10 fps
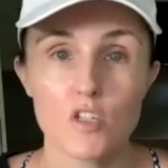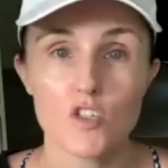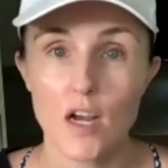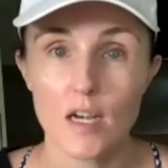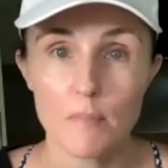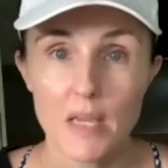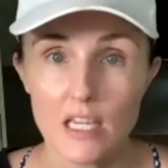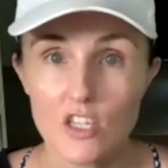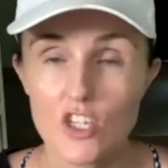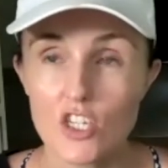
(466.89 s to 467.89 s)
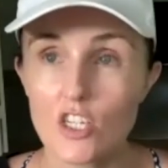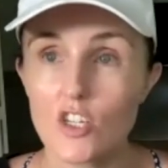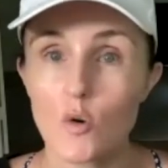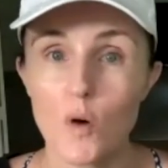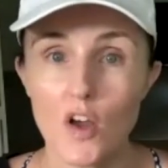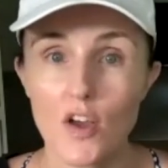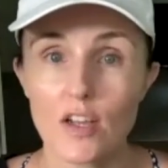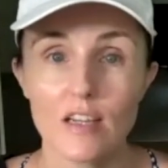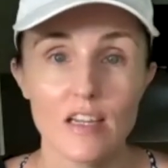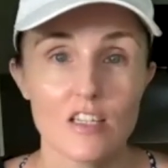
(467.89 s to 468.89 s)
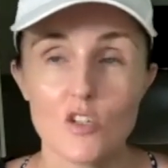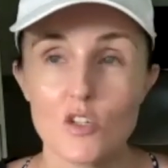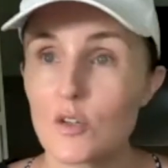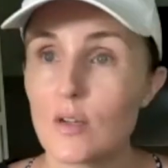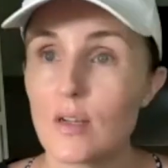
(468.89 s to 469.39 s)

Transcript: trying to pitch your work to